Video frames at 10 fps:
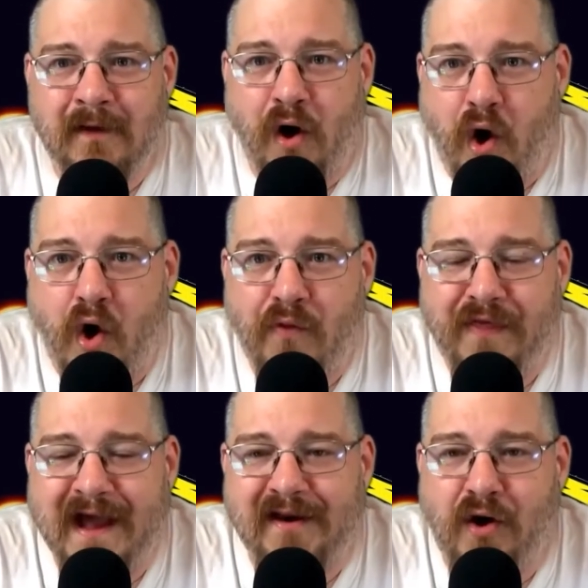All
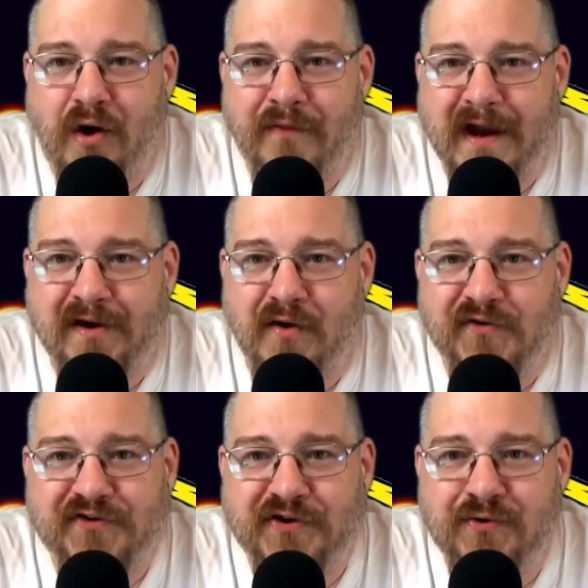that
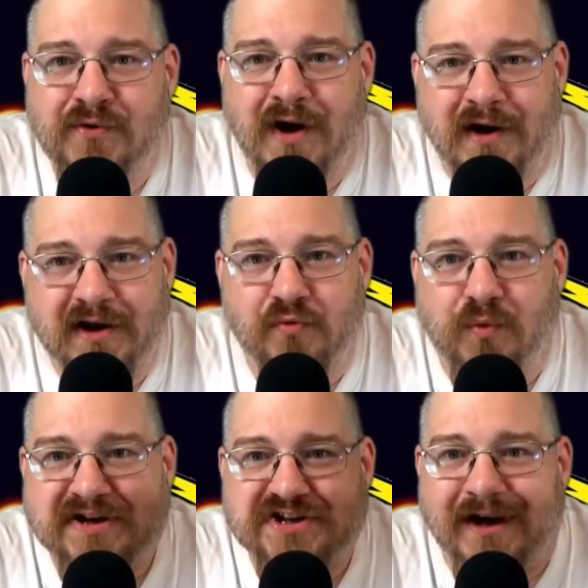goes to
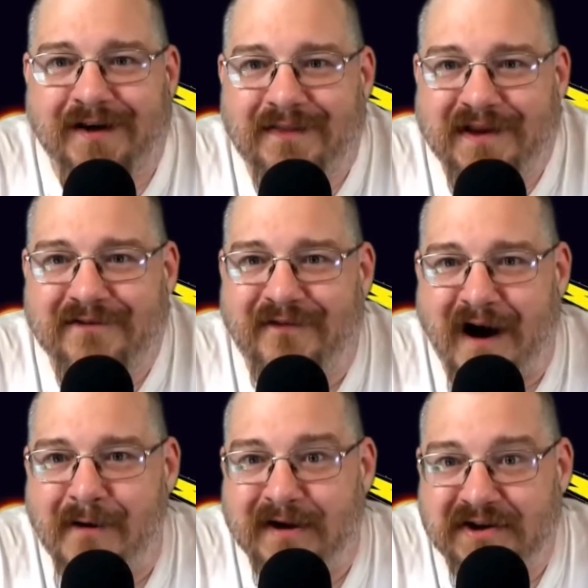enriching the
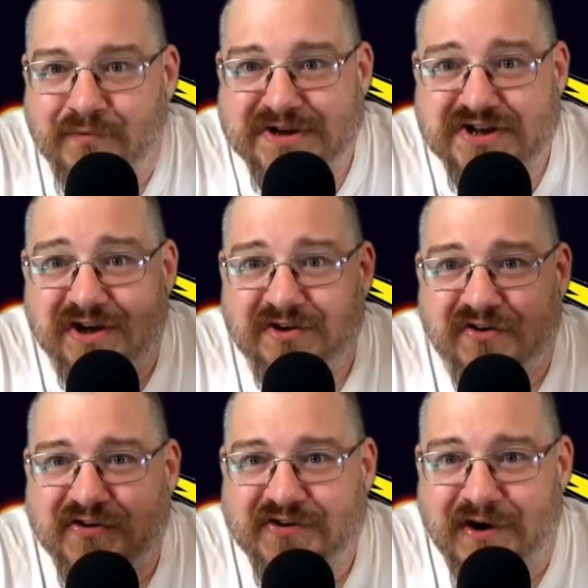environment, enriching the
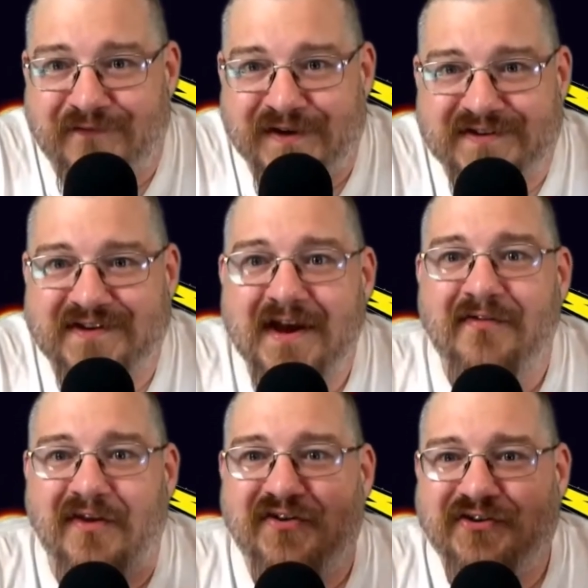surface,
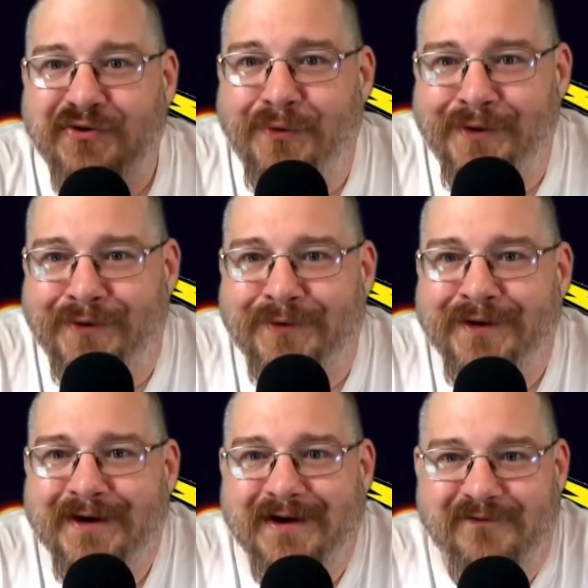the soil.
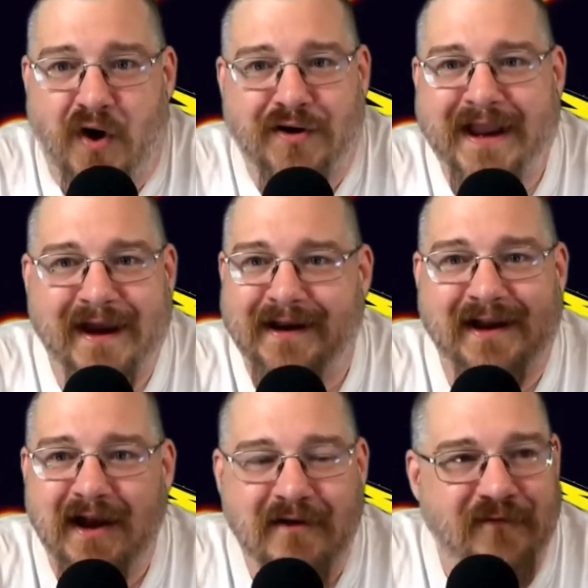Volcanic
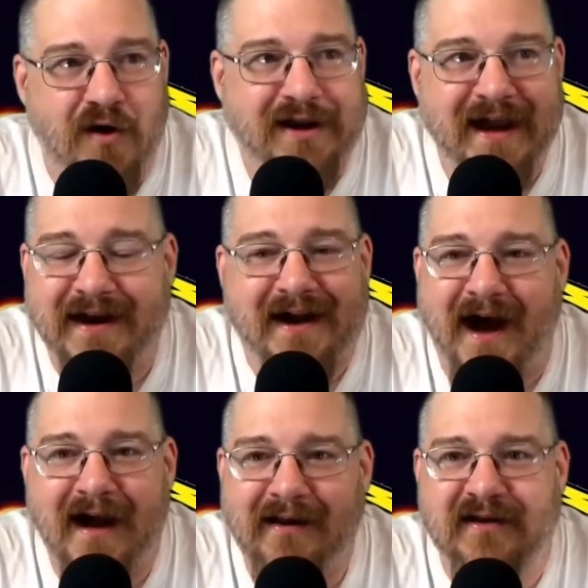
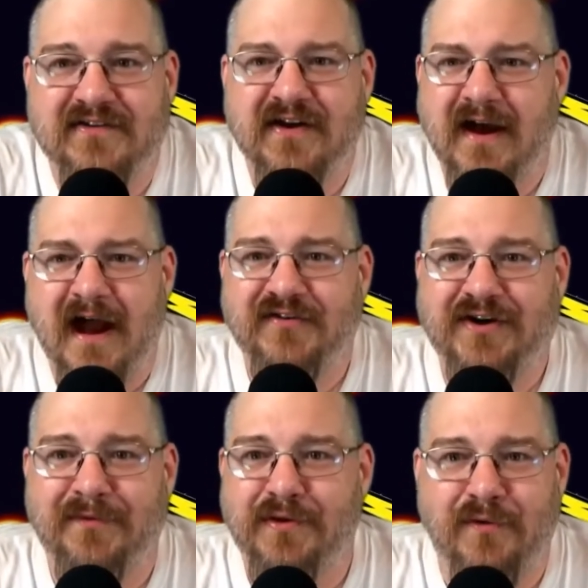islands have
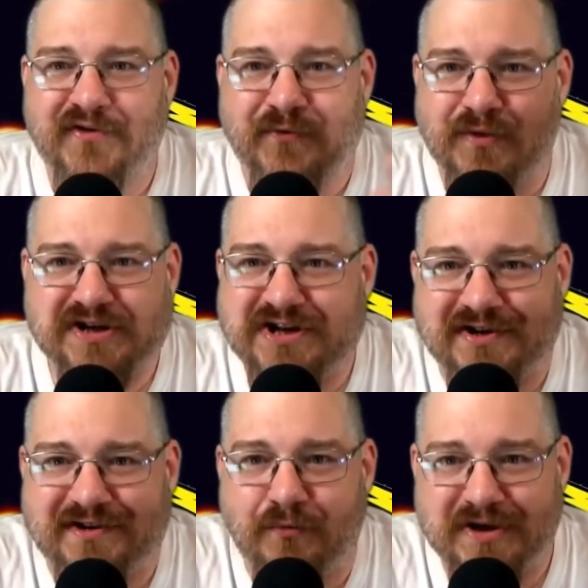some of the most
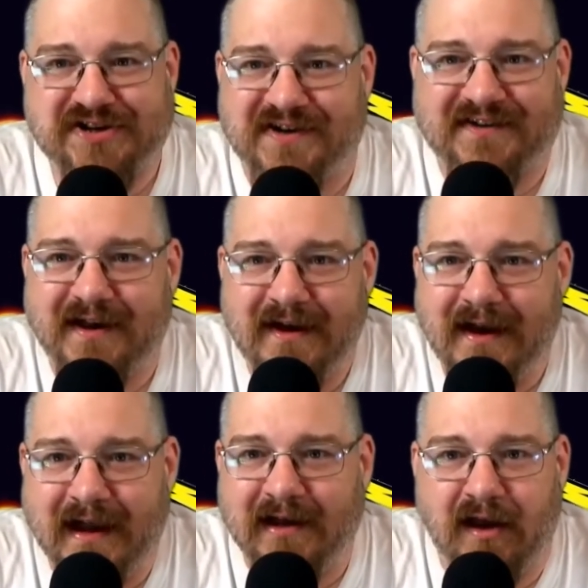richest
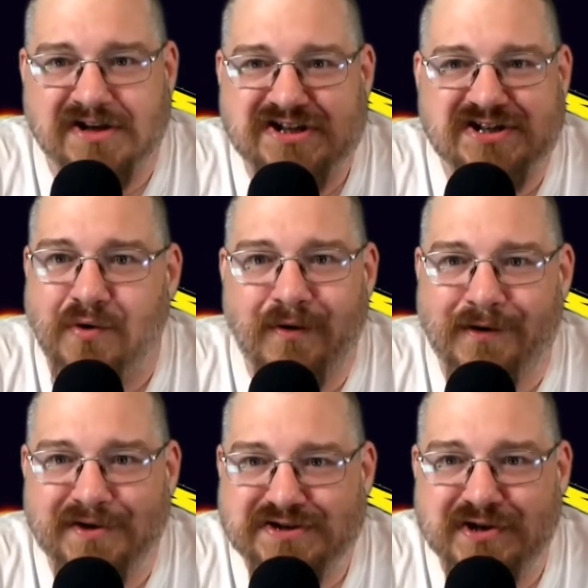and lush soil
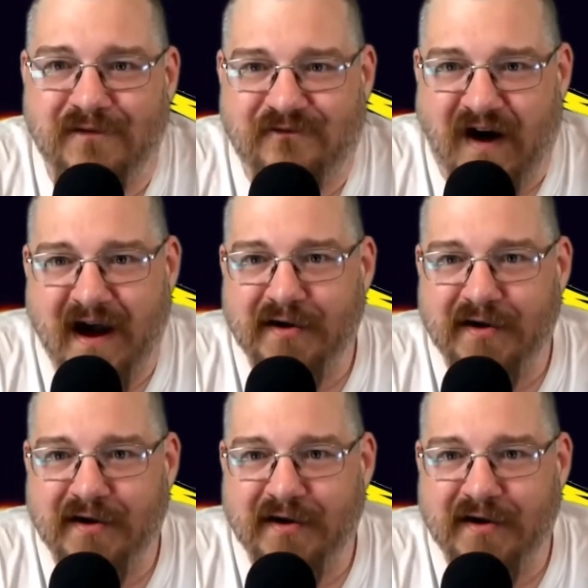that you can find